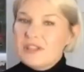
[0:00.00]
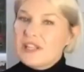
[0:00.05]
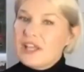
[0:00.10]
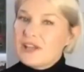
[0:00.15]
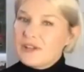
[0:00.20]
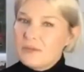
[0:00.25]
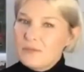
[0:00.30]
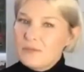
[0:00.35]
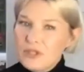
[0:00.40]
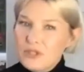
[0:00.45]

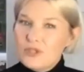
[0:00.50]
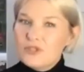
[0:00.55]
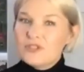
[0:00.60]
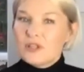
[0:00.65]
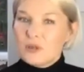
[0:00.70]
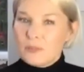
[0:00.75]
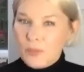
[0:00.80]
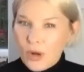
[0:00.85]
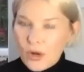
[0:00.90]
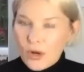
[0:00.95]
can be used in
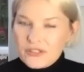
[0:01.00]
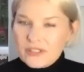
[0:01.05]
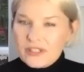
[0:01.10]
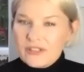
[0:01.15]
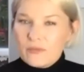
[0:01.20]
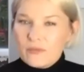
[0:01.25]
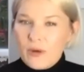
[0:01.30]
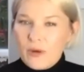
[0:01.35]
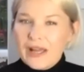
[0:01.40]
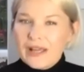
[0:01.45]
a
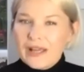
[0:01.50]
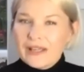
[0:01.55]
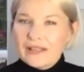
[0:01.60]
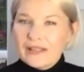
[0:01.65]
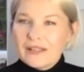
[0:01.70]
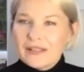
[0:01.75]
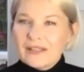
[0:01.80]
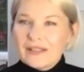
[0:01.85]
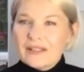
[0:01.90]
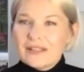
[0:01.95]
positive way
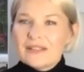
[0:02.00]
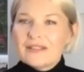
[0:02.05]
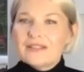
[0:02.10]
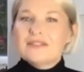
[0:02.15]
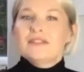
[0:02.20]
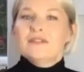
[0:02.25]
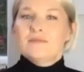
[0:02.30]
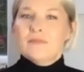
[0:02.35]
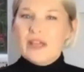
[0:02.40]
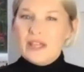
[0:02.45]

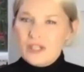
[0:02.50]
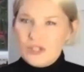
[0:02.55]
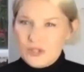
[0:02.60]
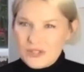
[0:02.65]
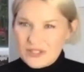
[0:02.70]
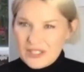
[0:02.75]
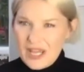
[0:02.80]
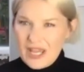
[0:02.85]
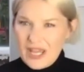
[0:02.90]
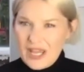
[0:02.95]
to make you
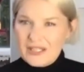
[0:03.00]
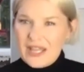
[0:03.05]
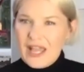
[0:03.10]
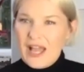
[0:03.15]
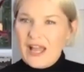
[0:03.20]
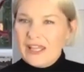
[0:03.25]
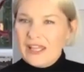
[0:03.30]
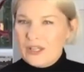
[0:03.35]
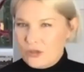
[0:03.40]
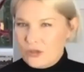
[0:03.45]
stand
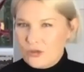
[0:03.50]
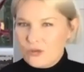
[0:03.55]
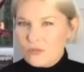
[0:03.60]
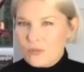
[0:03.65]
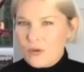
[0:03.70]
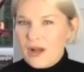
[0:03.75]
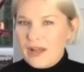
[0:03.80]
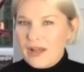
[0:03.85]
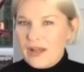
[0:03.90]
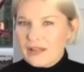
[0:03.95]
out in a good
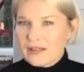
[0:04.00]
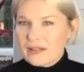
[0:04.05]
way.